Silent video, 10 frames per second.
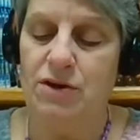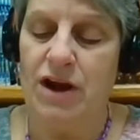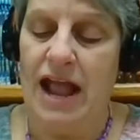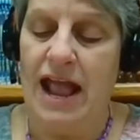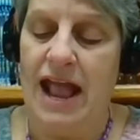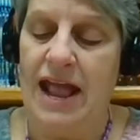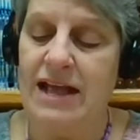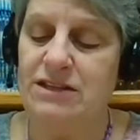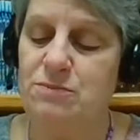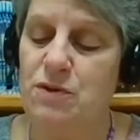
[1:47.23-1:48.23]
her
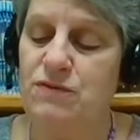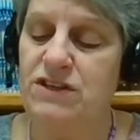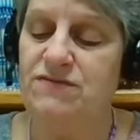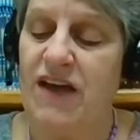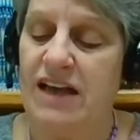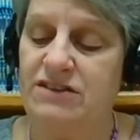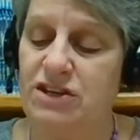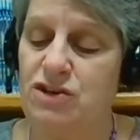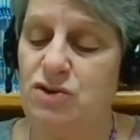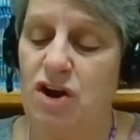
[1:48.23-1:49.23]
hands moved as fast,
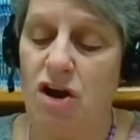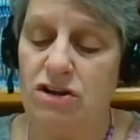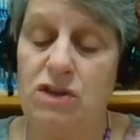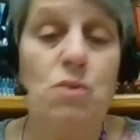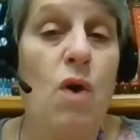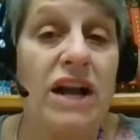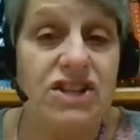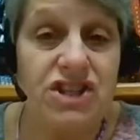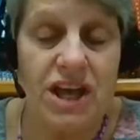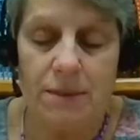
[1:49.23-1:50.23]
and you could hardly
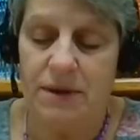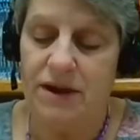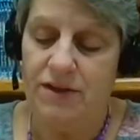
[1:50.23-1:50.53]
watch them.